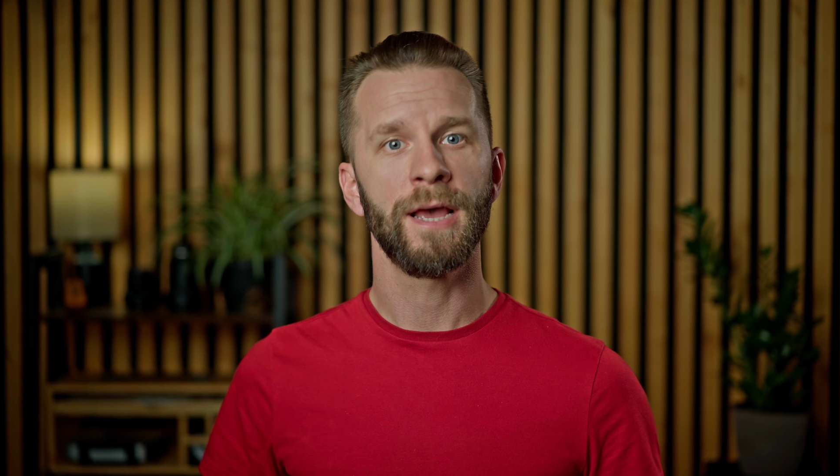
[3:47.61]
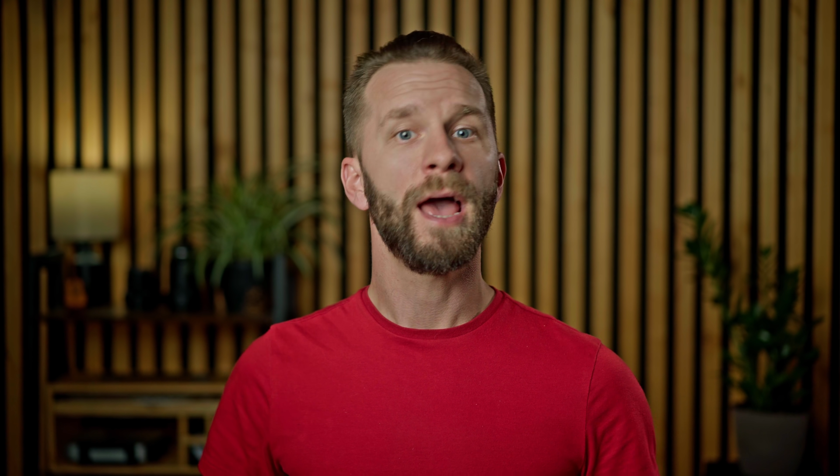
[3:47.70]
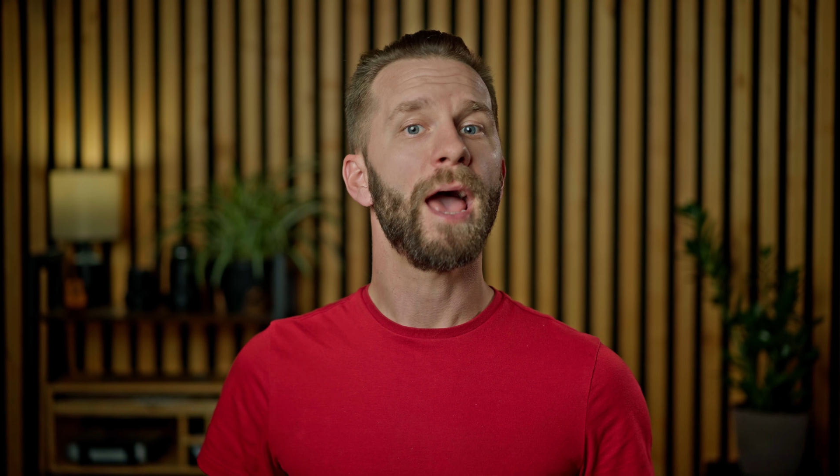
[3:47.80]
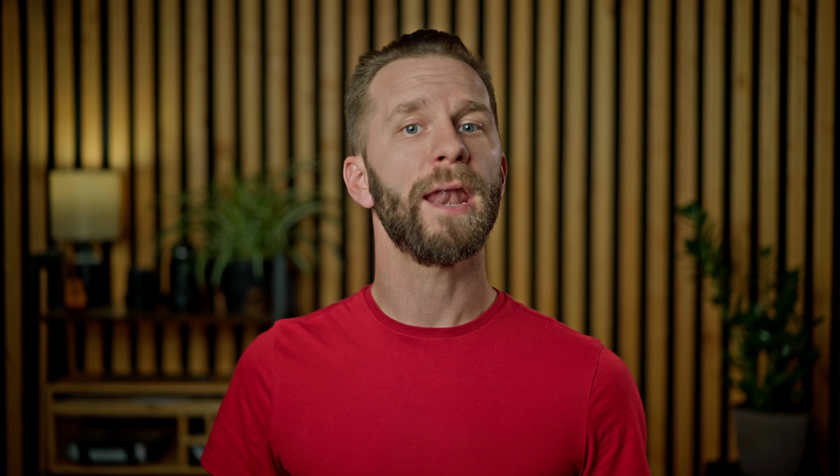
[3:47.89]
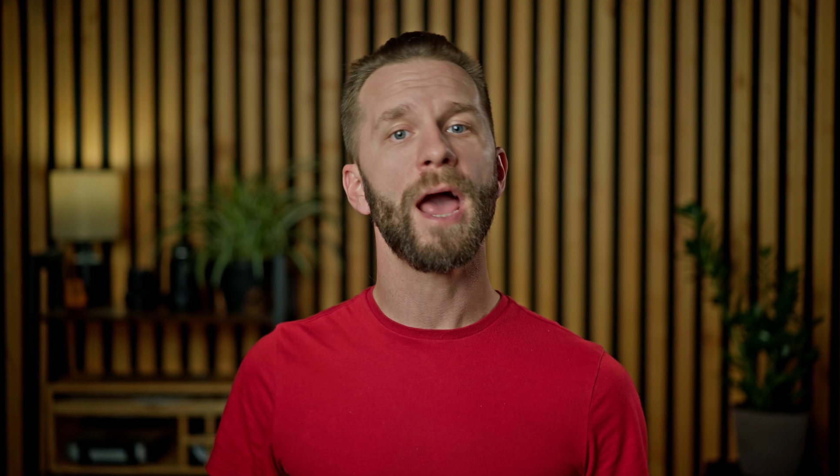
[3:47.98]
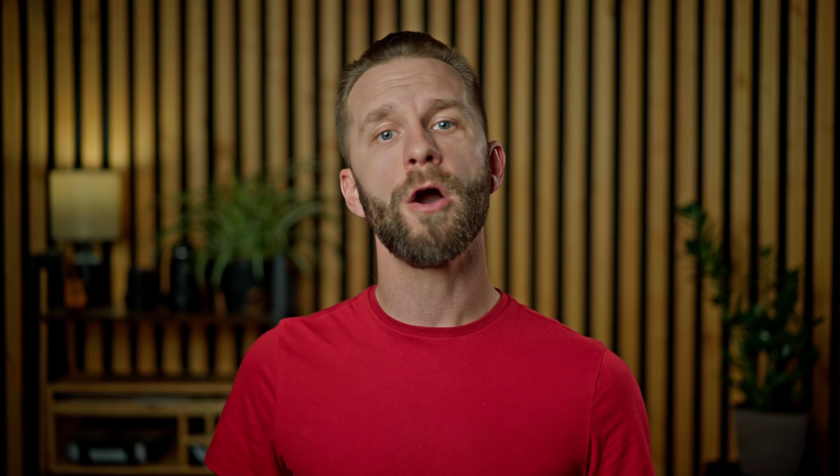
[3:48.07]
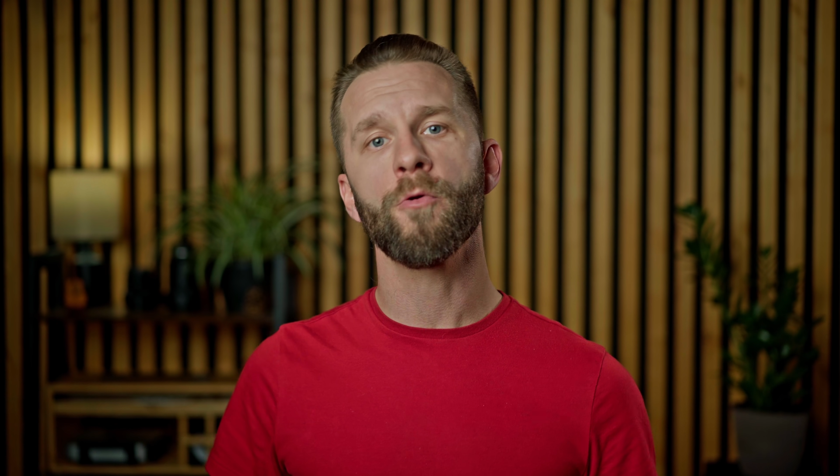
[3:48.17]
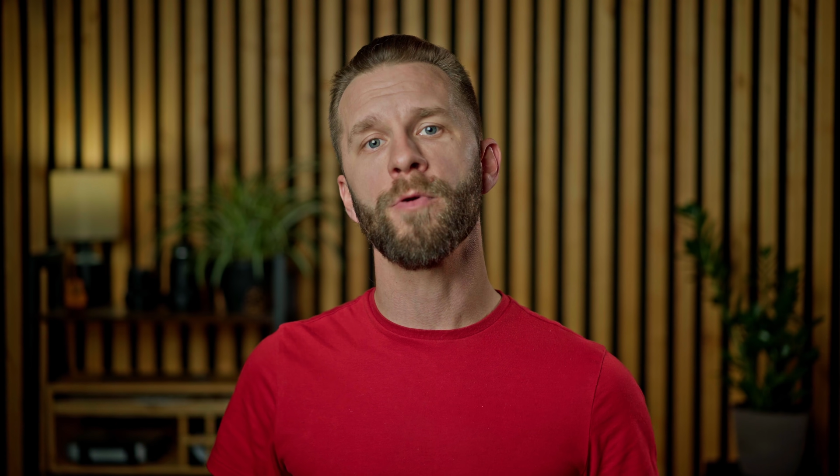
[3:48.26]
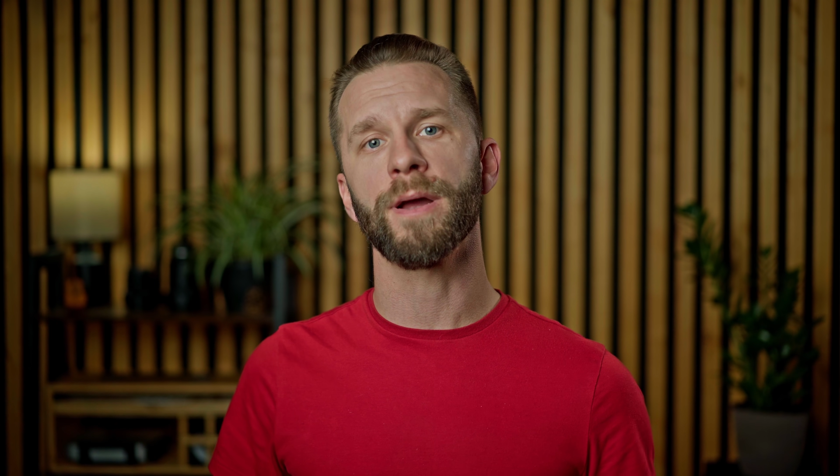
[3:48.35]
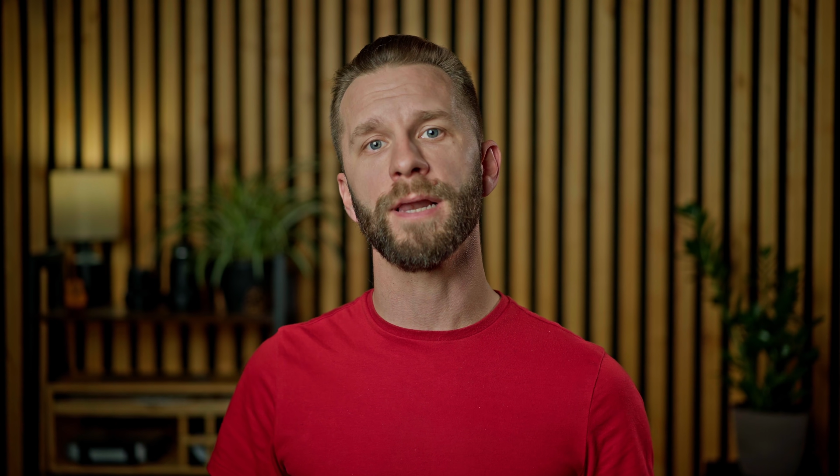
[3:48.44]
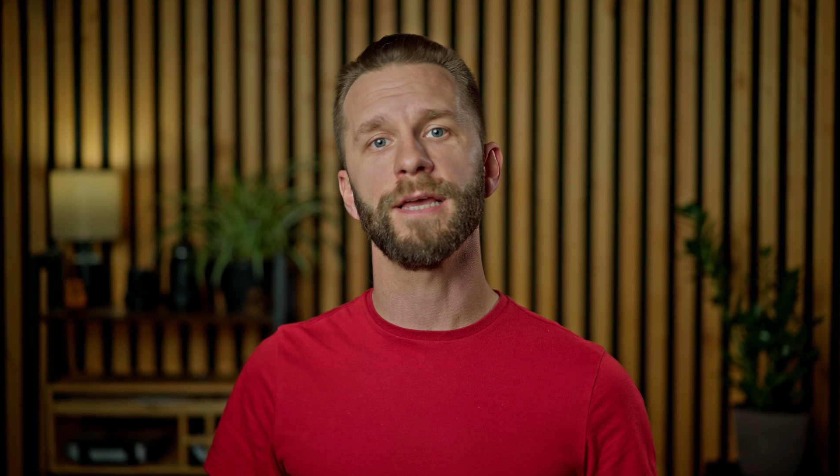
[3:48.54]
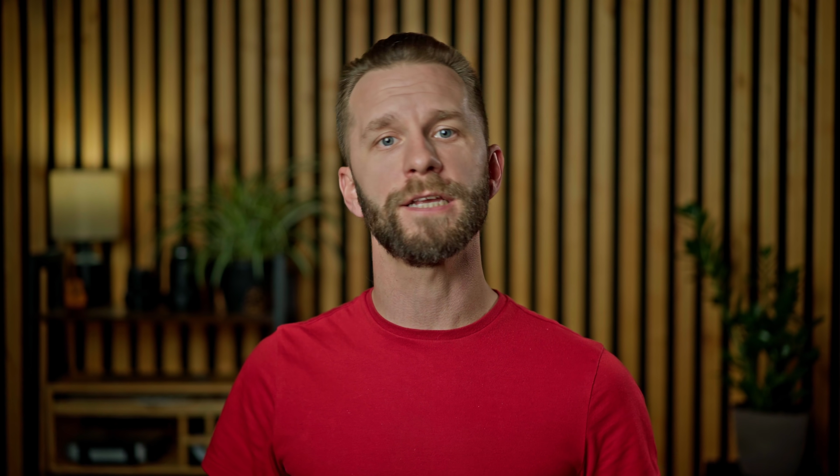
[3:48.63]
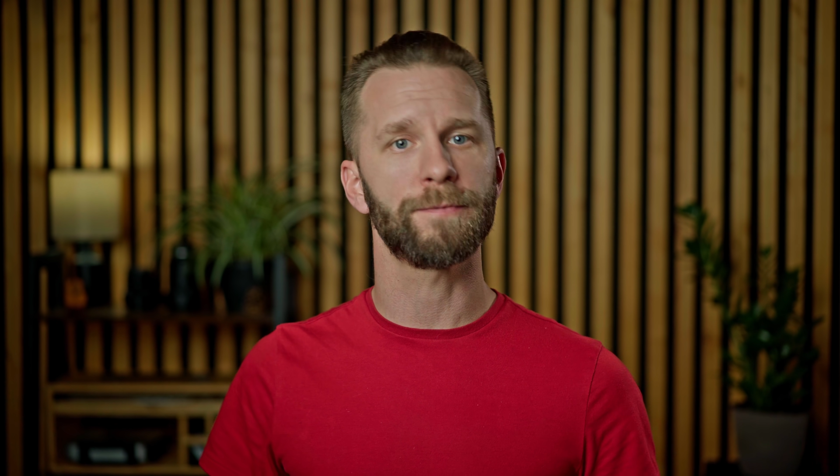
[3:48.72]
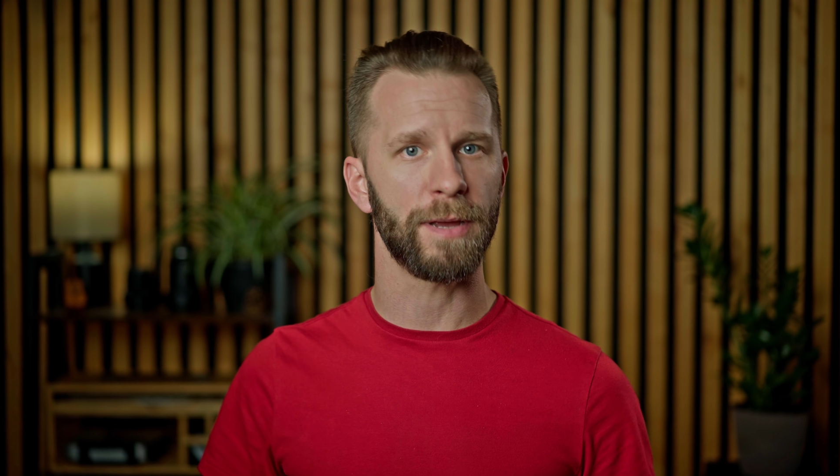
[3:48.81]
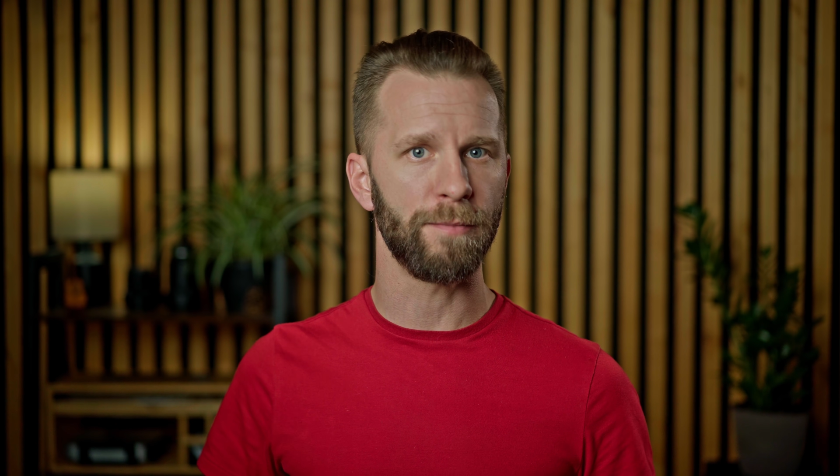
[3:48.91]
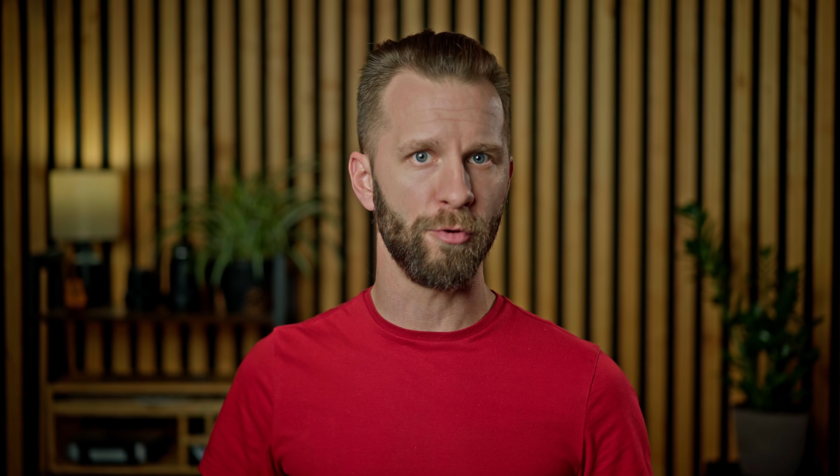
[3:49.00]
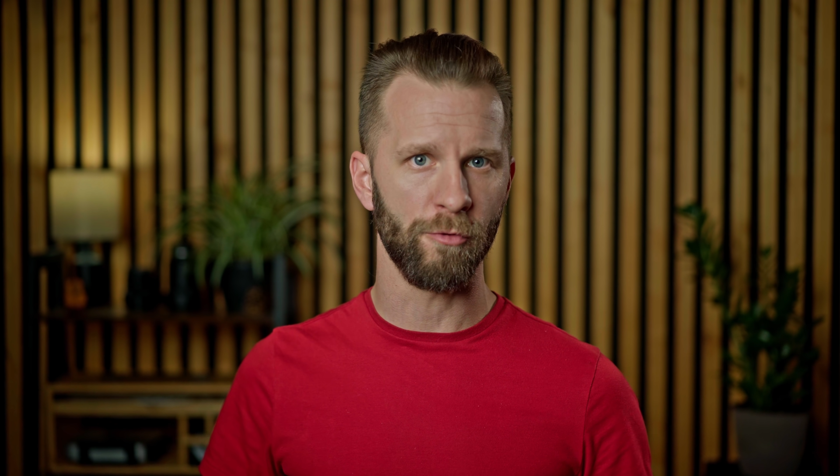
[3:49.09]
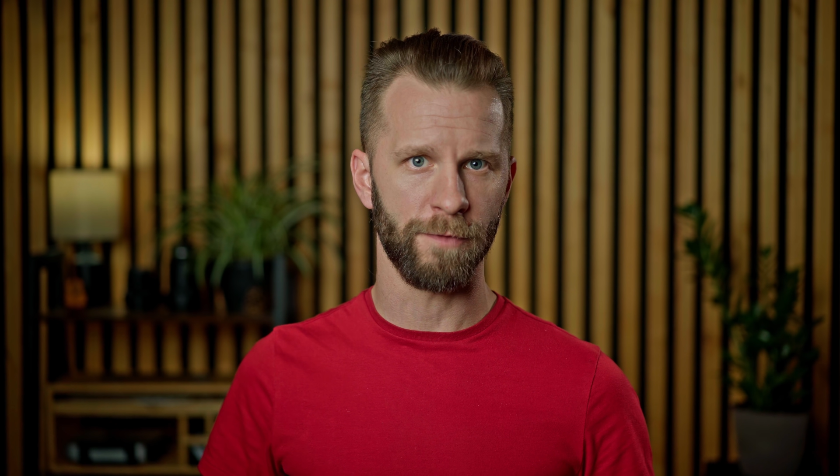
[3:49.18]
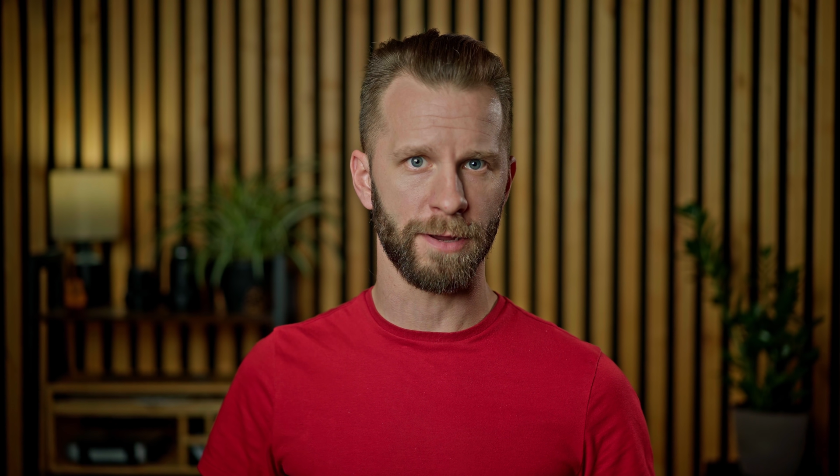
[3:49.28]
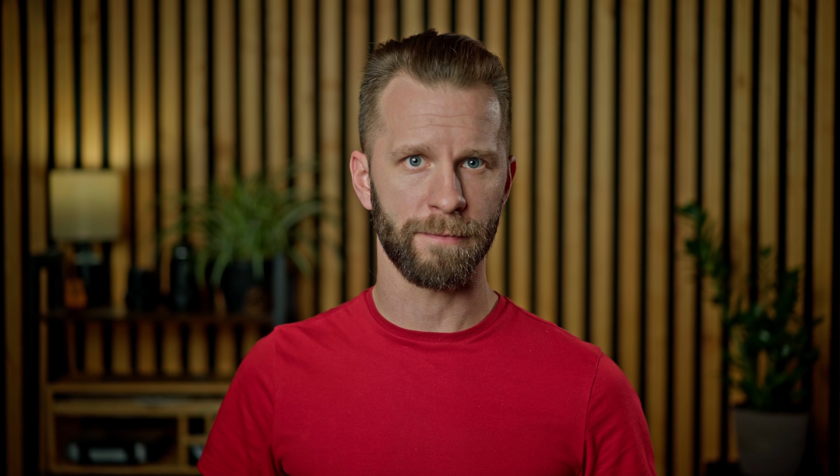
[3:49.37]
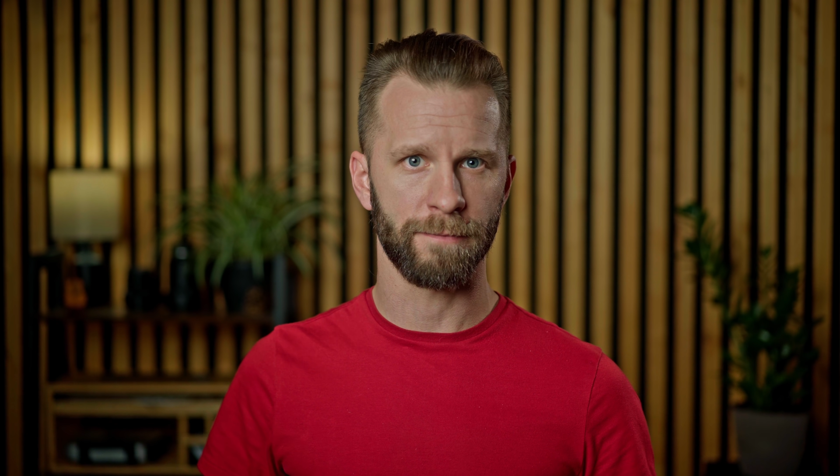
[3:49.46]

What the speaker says: and how quickly it's been moving.